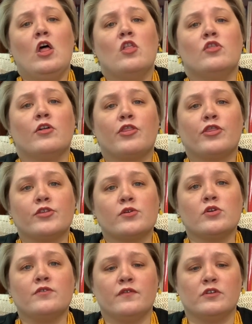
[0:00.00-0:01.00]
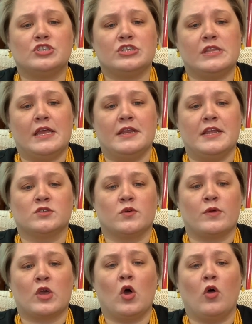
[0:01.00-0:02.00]
The third version then is what
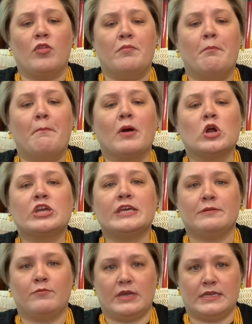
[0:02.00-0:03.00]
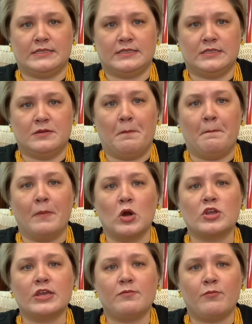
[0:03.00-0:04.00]
we call the market-based
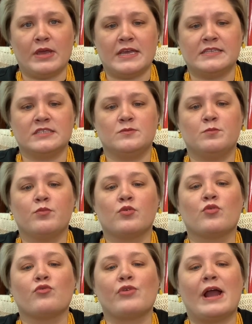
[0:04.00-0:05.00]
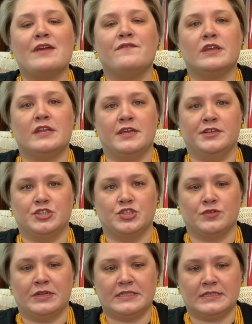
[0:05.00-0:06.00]
private
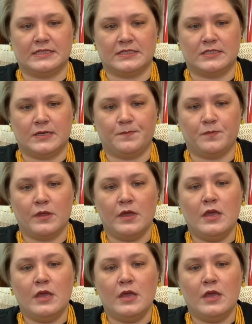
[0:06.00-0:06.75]
insurance system.